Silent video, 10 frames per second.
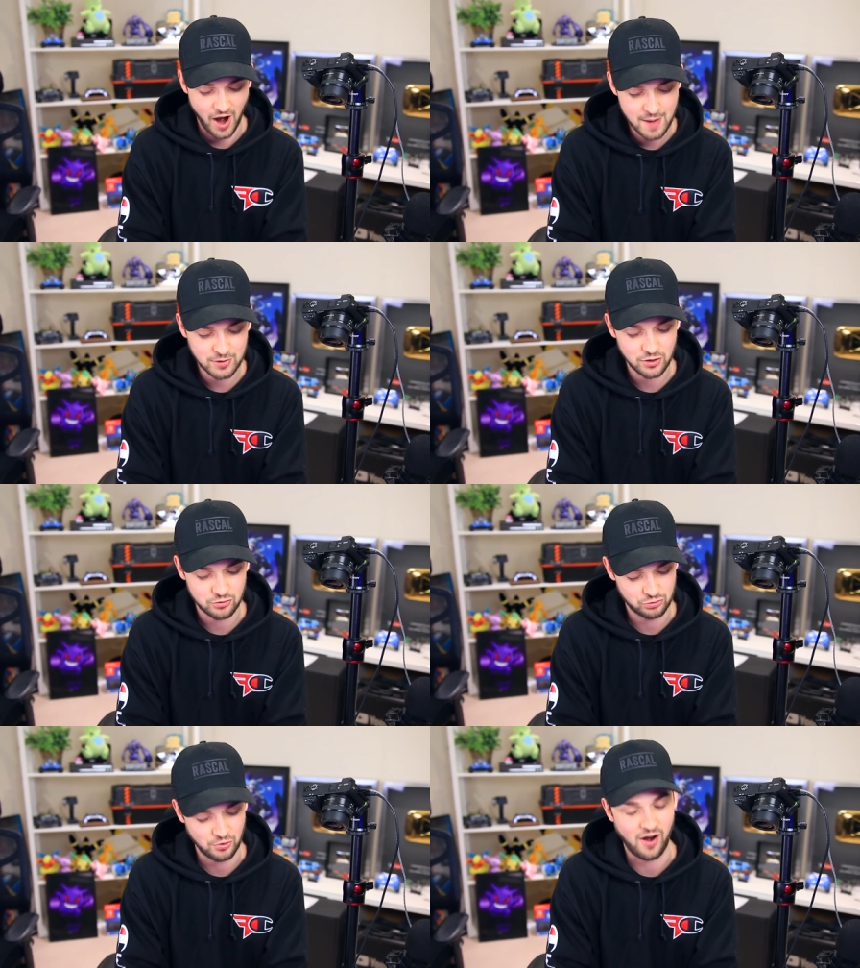I'm gonna
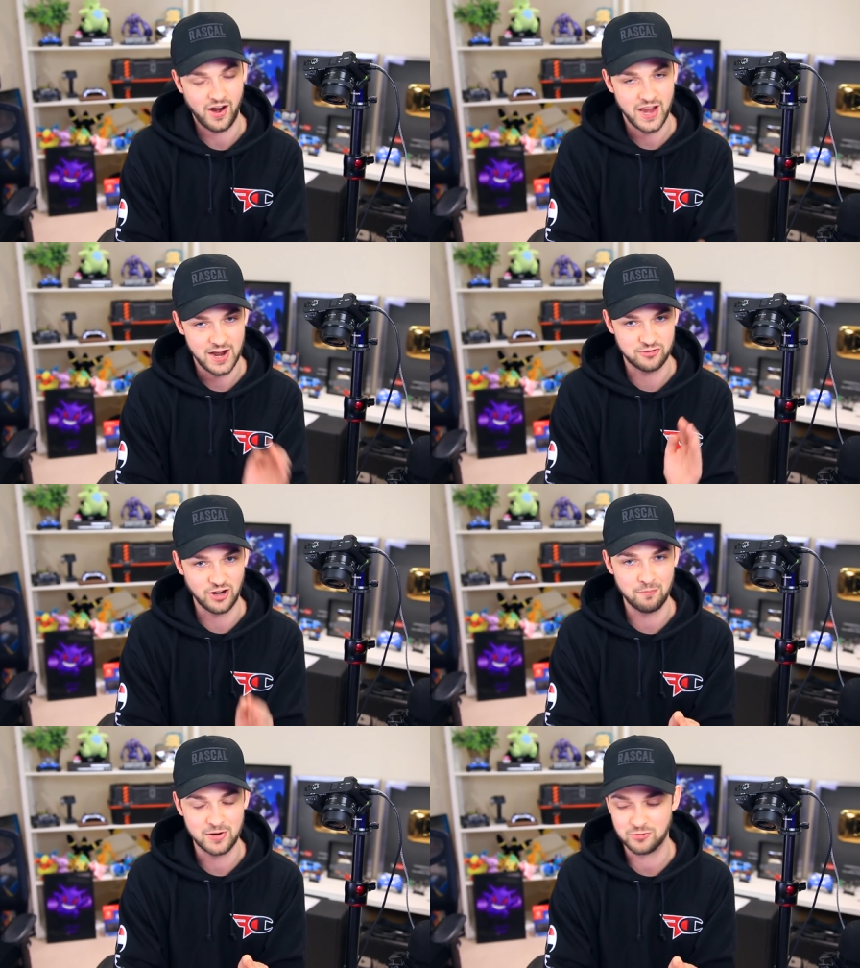try and
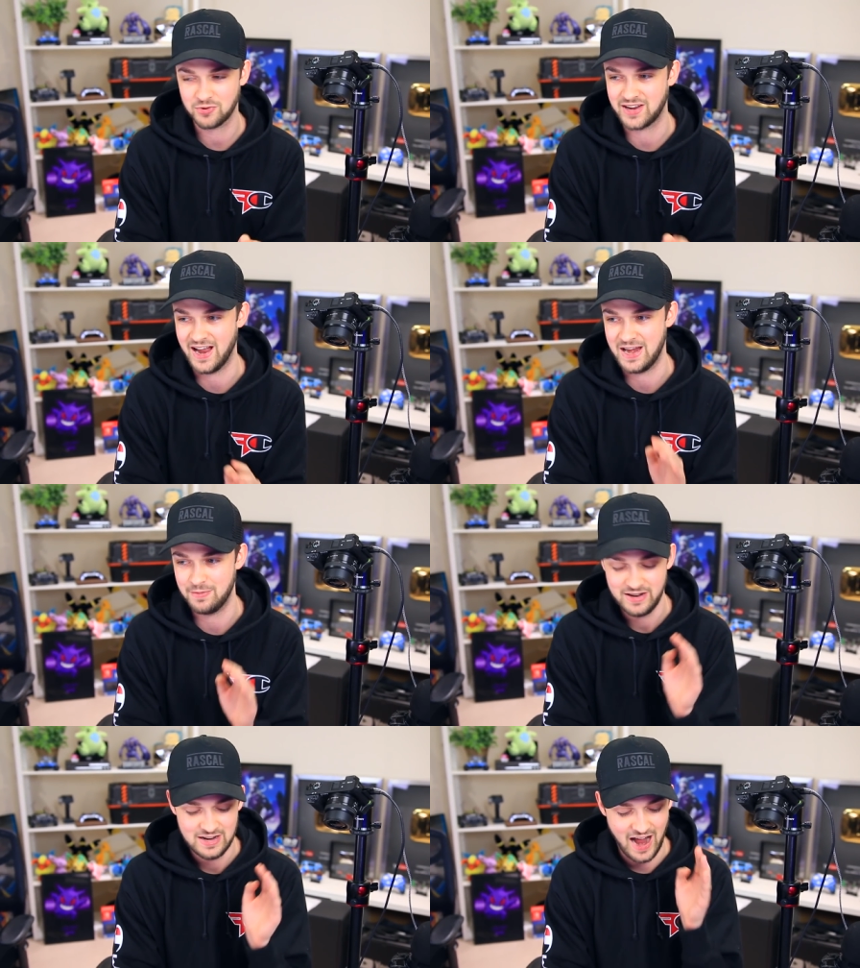jump into a
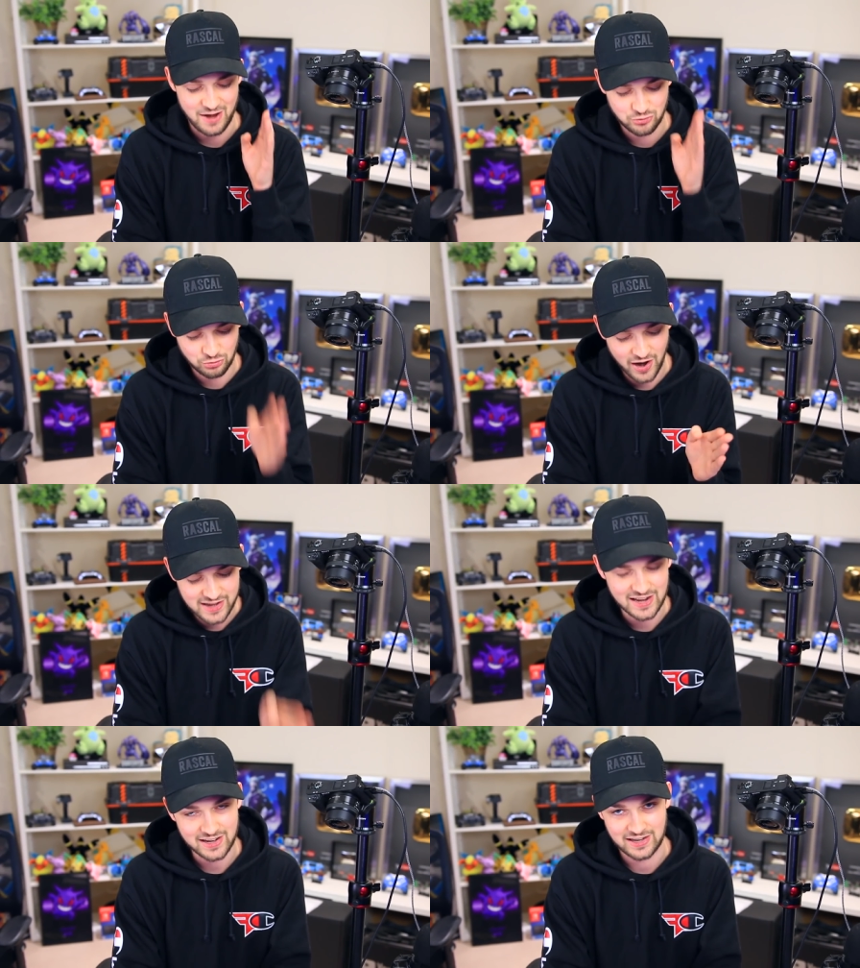game and try
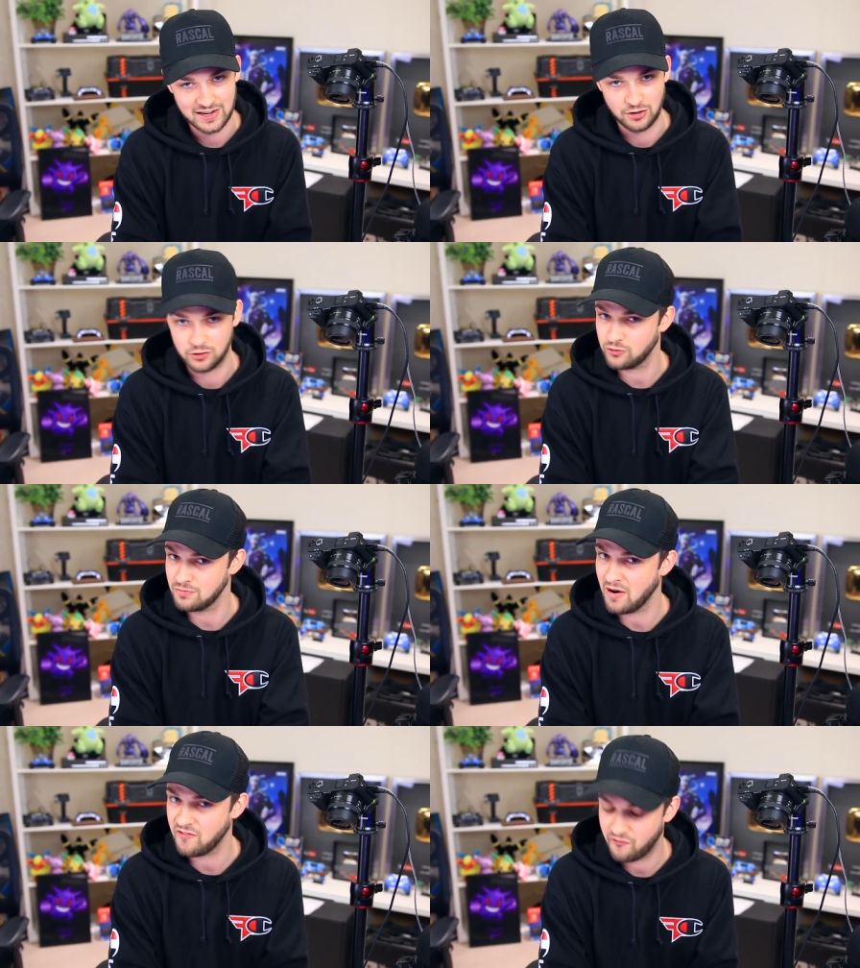and get a kill
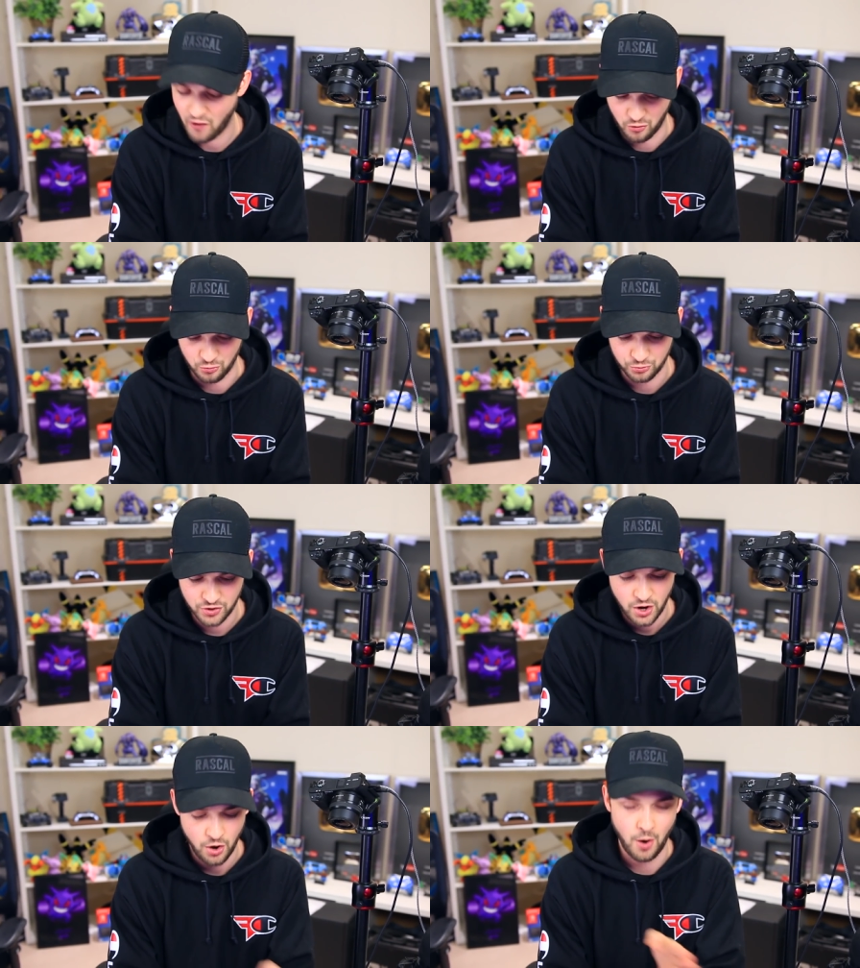using my
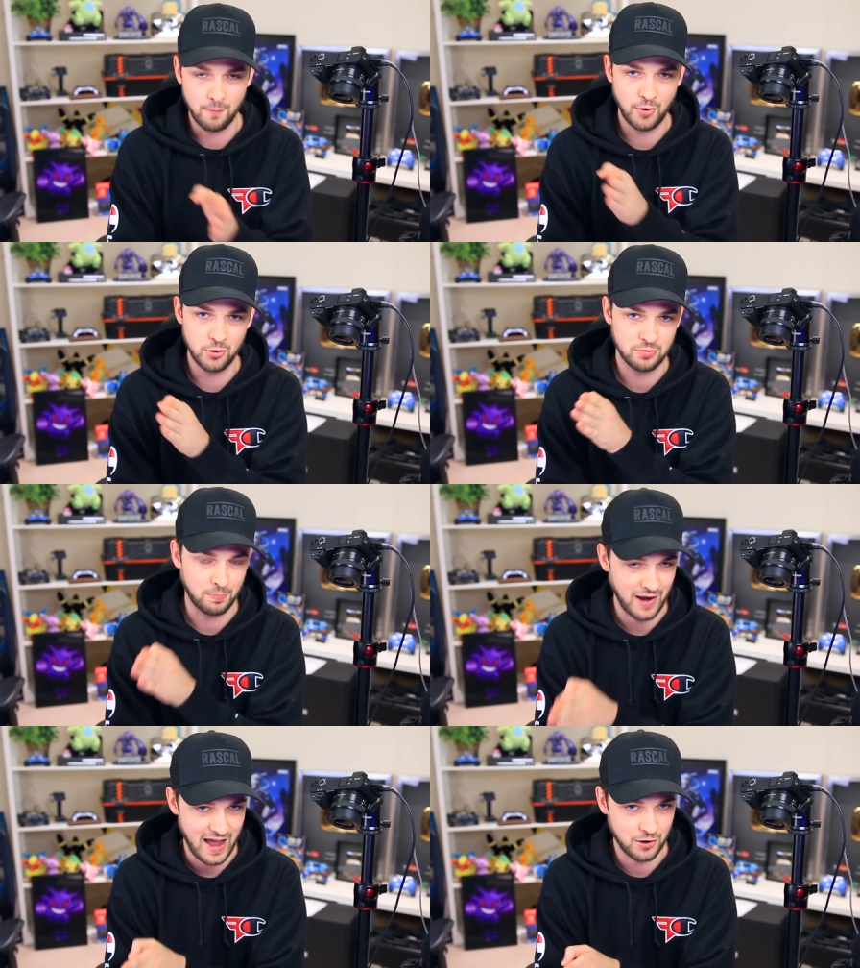phone on
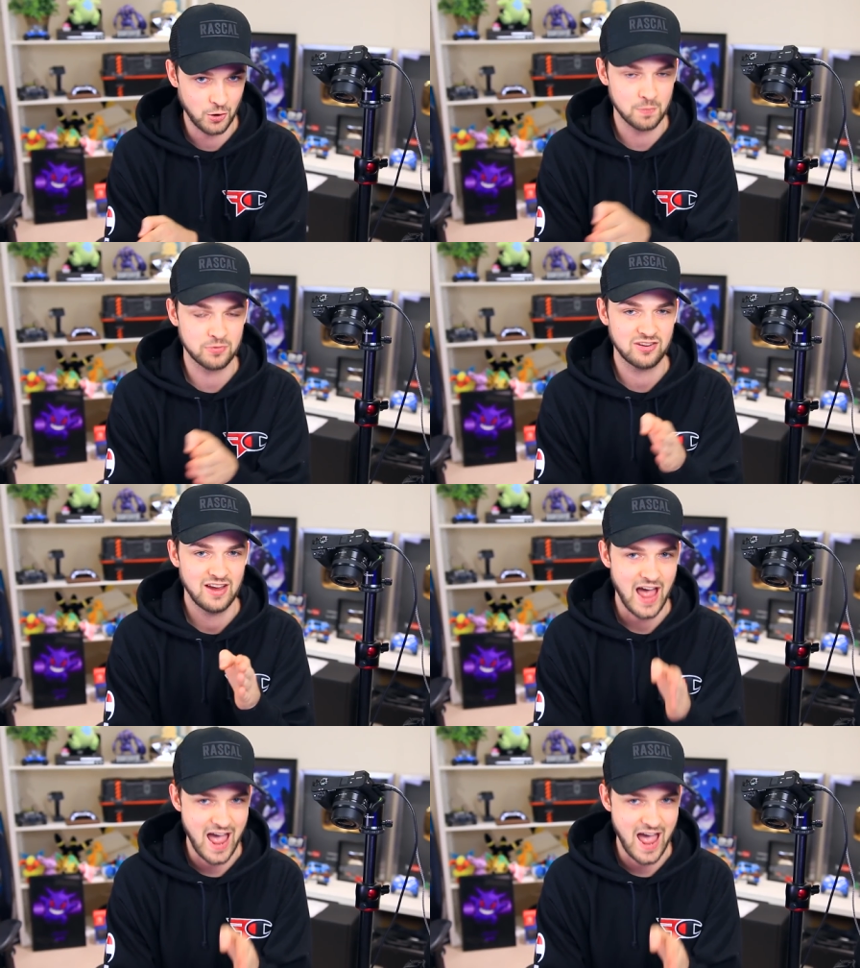both Black Ops,